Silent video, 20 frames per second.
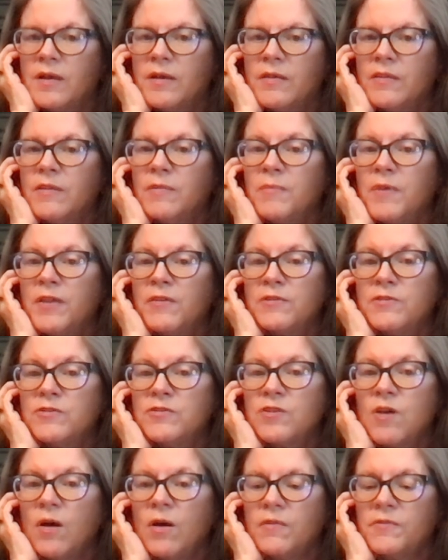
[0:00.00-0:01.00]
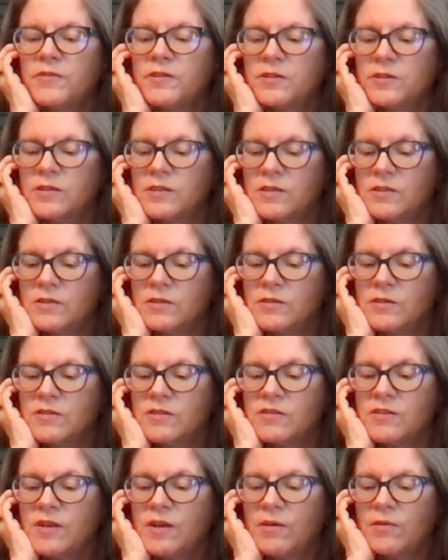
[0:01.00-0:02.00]
The mother softer,
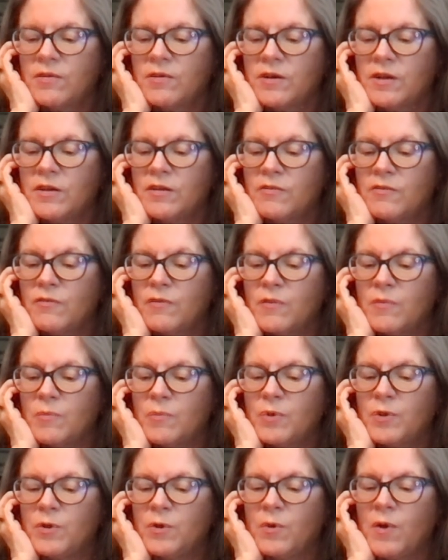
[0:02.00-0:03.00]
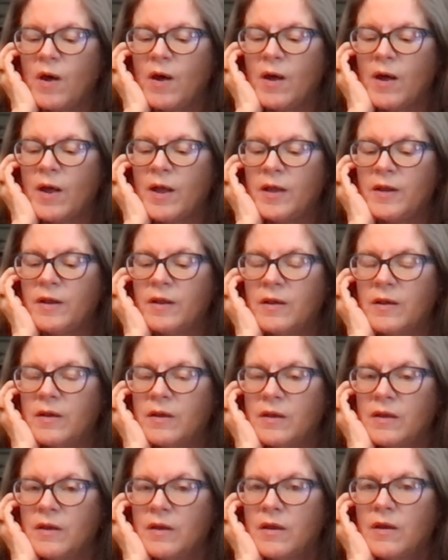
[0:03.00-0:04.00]
secretive, blue eyed,
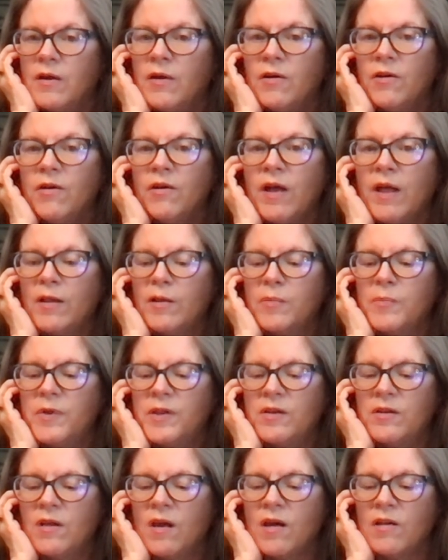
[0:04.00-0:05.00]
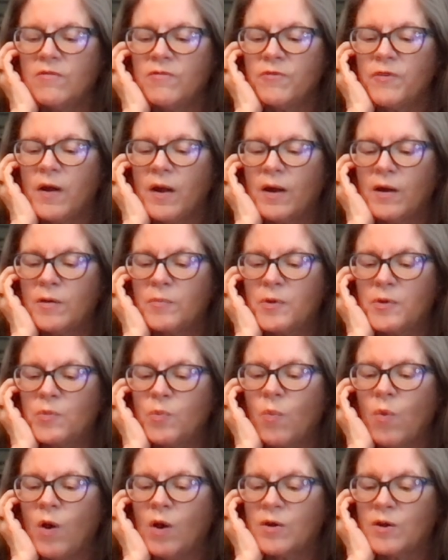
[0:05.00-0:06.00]
her element not fire but
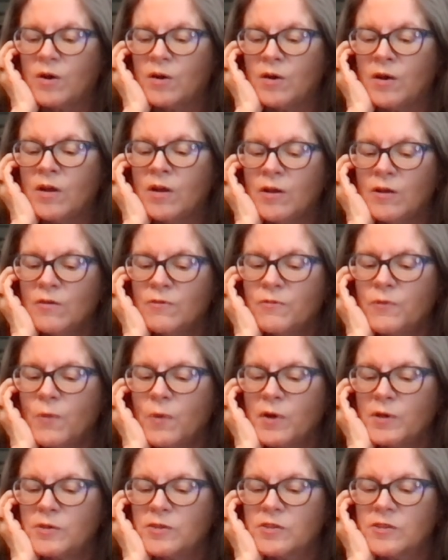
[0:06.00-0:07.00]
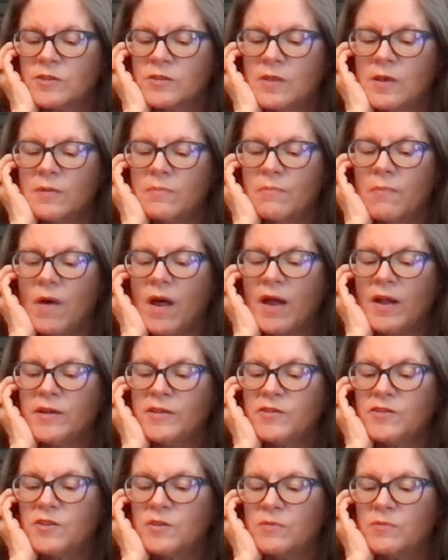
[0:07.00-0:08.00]
water, force that
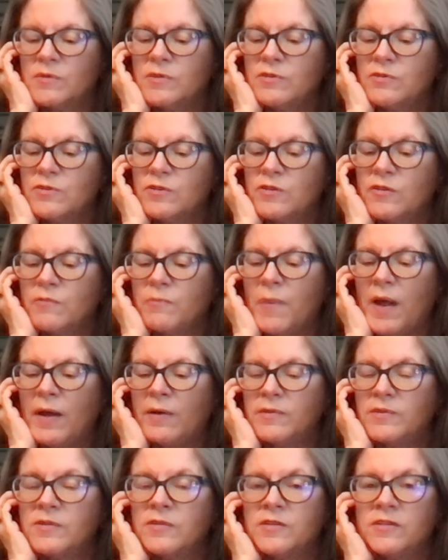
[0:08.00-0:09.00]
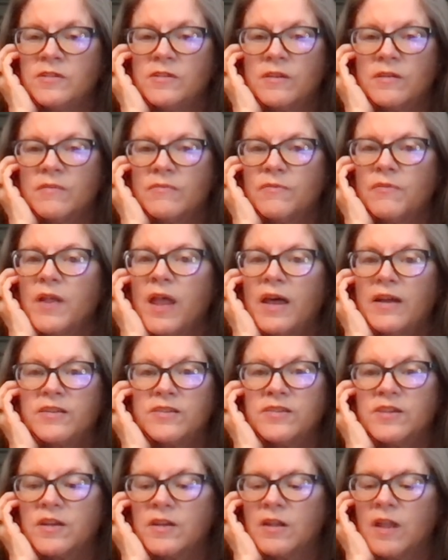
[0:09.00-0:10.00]
mines the roots of mountains,
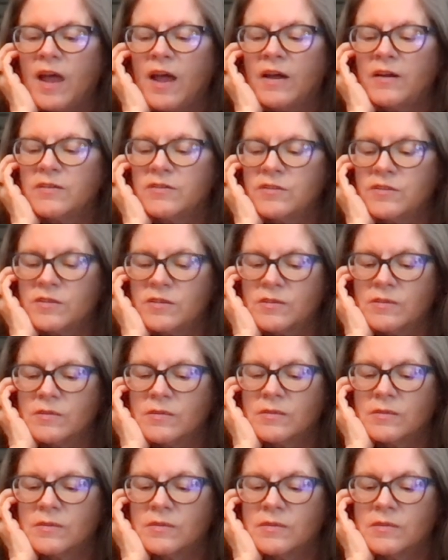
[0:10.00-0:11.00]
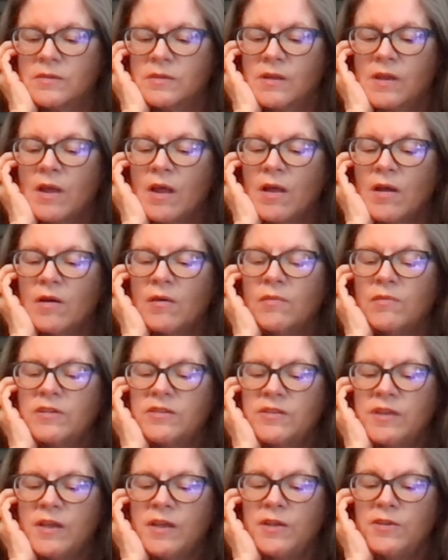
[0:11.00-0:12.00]
flies to clouds.
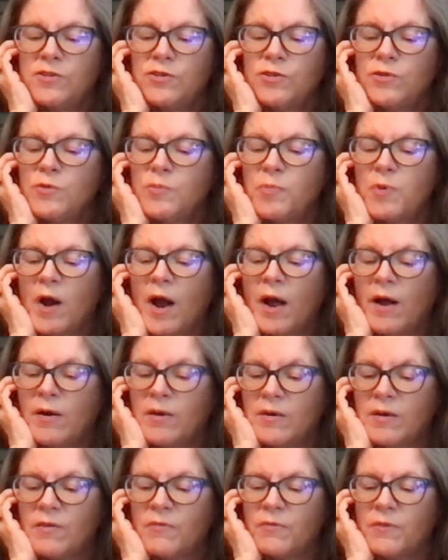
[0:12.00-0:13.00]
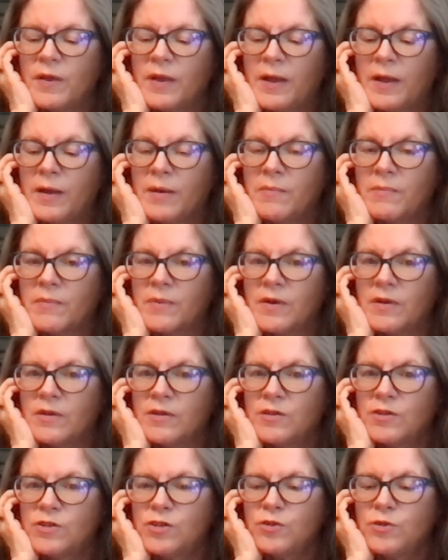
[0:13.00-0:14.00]
Was he too proud a flame,
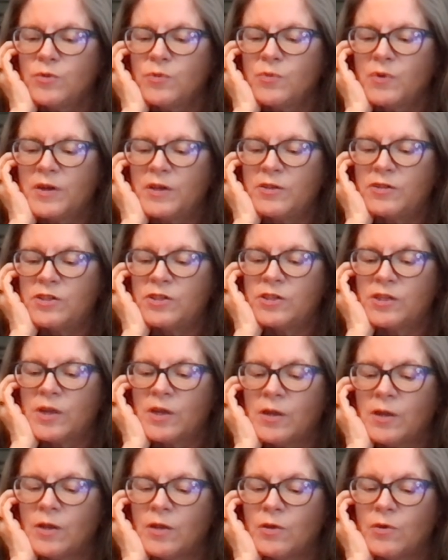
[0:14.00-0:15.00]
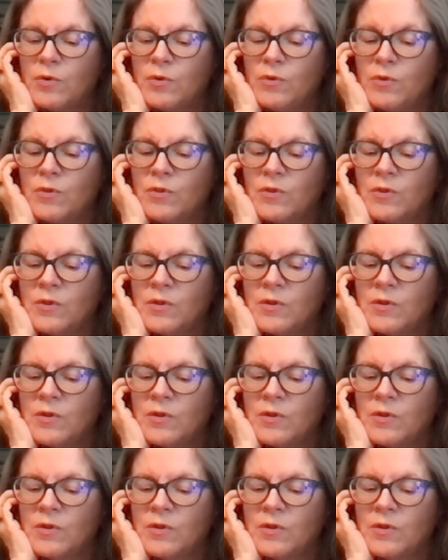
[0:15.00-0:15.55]
too rich in youth?